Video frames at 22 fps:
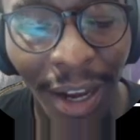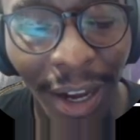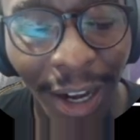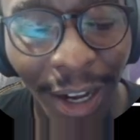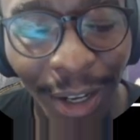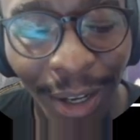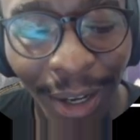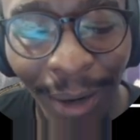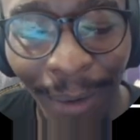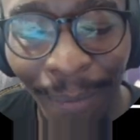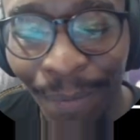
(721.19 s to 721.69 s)

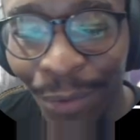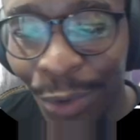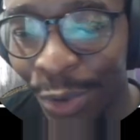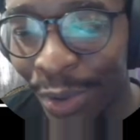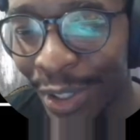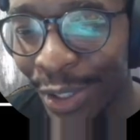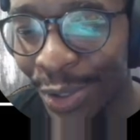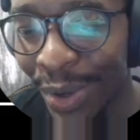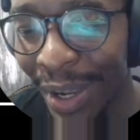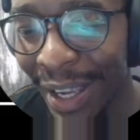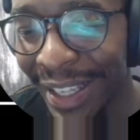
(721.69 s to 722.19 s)
So
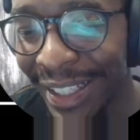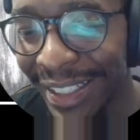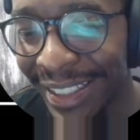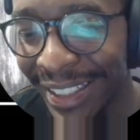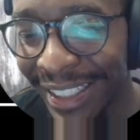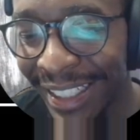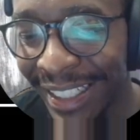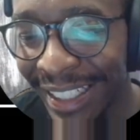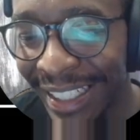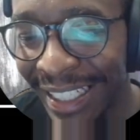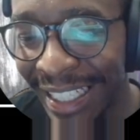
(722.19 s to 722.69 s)
this is why I
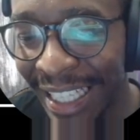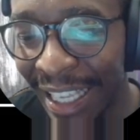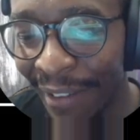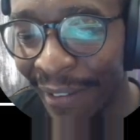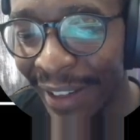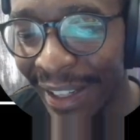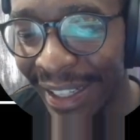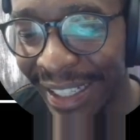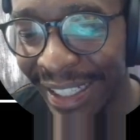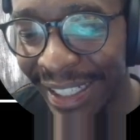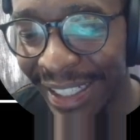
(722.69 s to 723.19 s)
didn't give
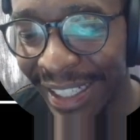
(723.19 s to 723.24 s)
it,